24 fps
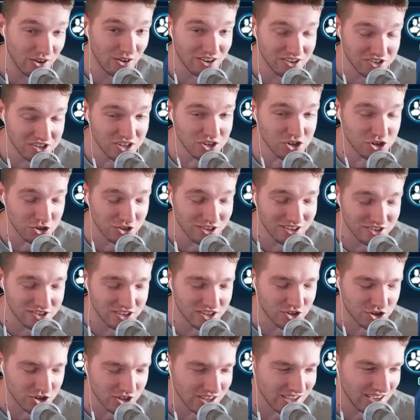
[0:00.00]
essential,
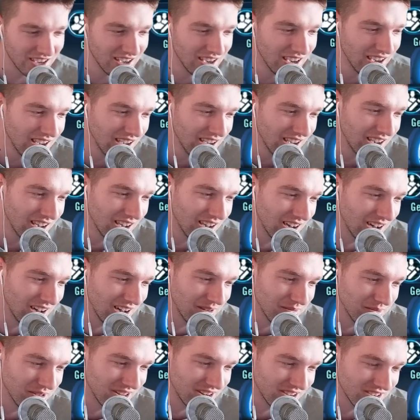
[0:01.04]
essentially.
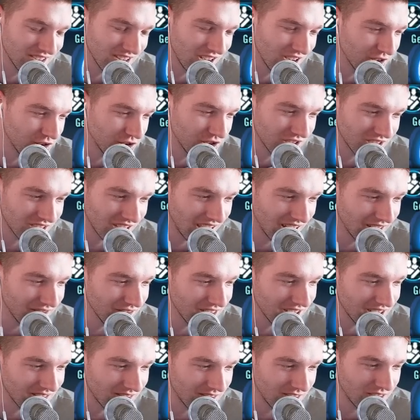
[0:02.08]
And then Asajj just kind of
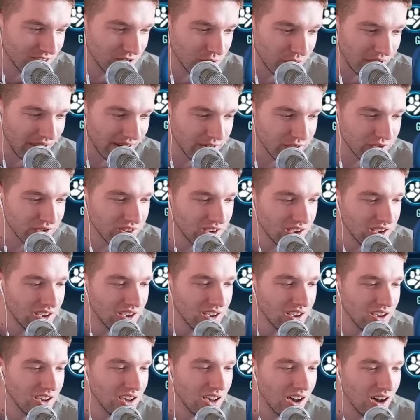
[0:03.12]
who cares?
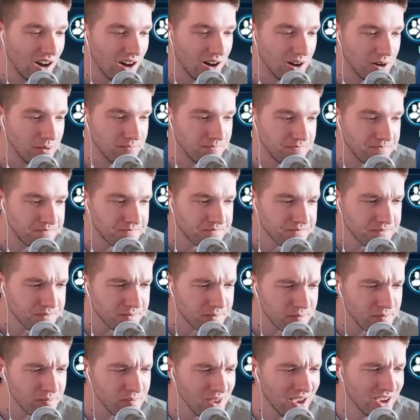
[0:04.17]

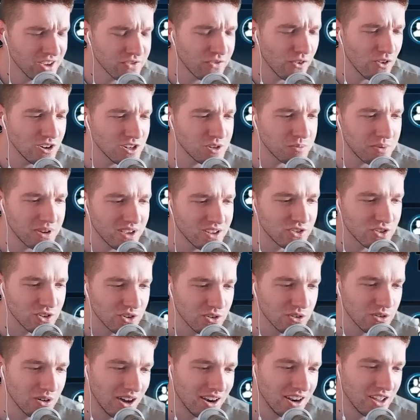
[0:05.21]
As far as
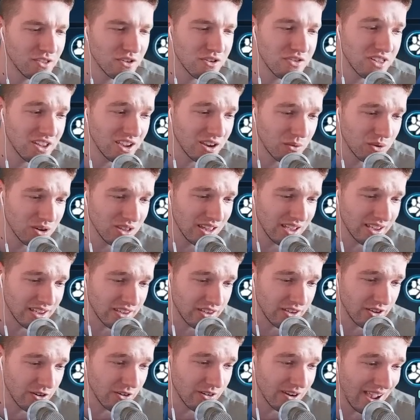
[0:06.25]
P2, another thing where
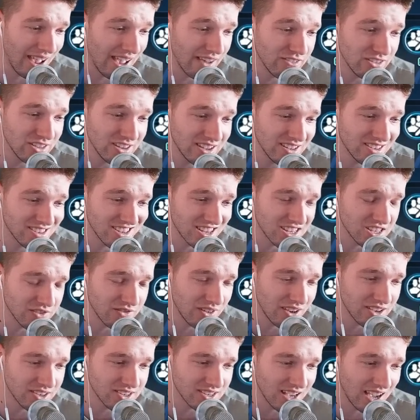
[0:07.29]
you're heavily
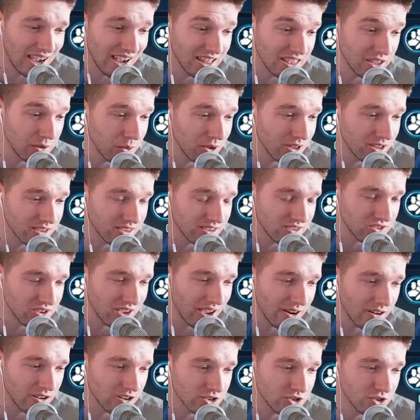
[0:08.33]
incentivized to highly relic these
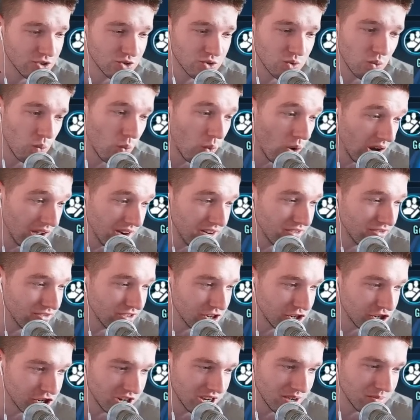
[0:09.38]
characters. 1,
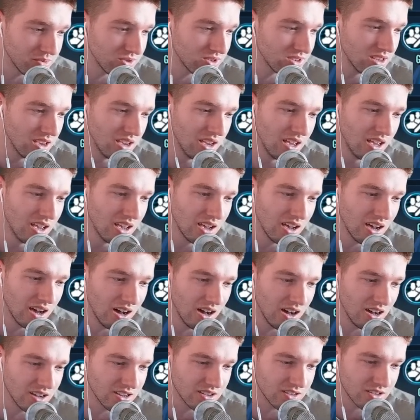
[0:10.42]
for ships.
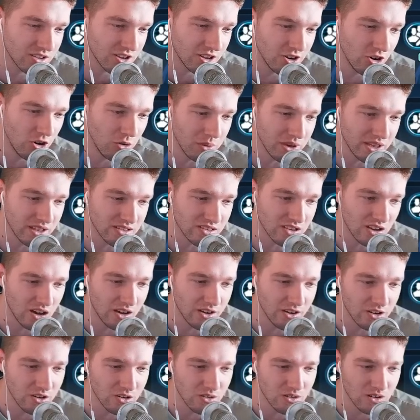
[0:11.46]
Kenobi and
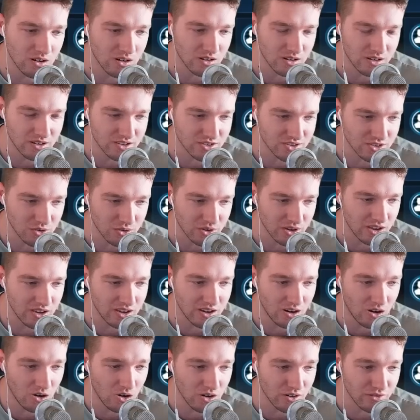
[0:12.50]
Tano or
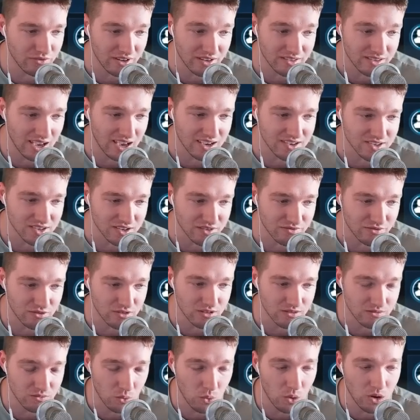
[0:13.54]
Ahsoka are fantastic
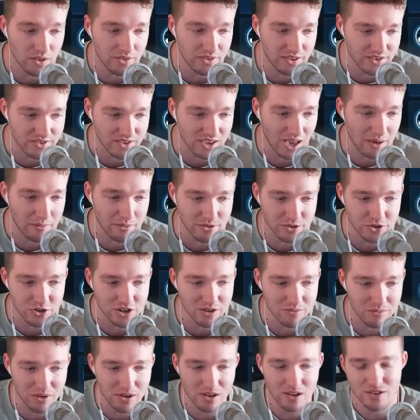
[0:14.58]
for 1, his capital
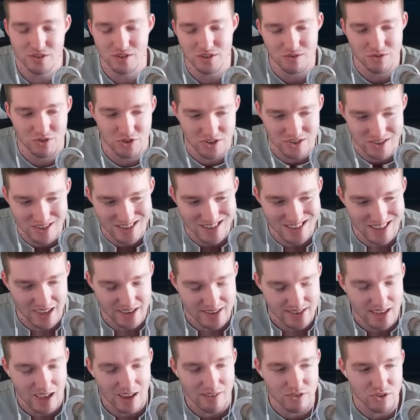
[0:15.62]
ship, but also just it's
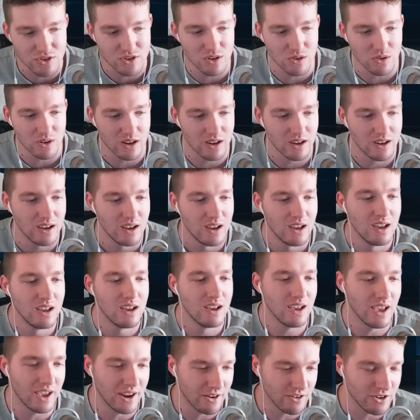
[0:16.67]
nice to have Ahsoka
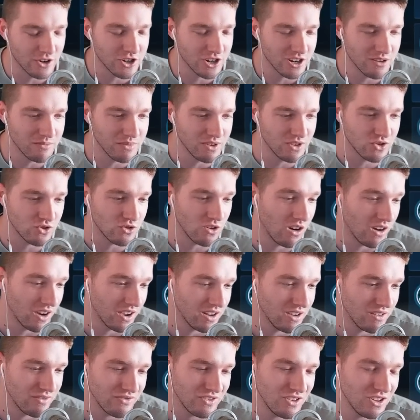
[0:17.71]
and her ship be strong
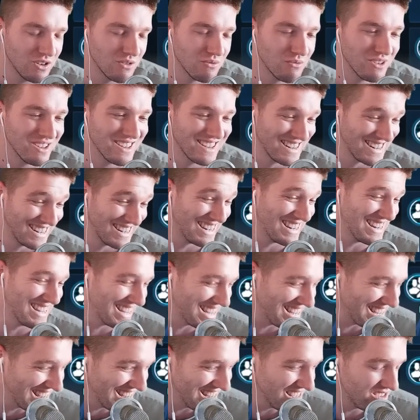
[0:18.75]
enough. You don't really
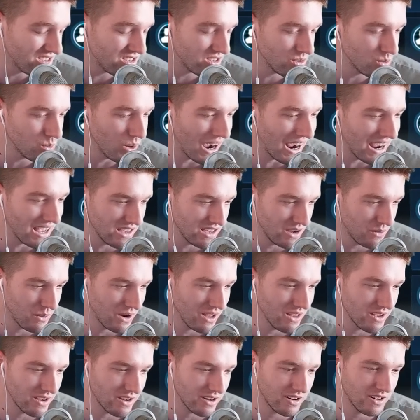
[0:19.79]
need to highly
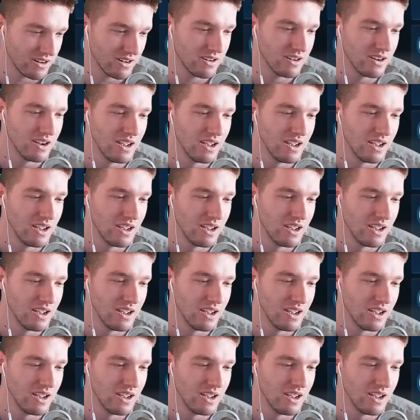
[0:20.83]
relic her.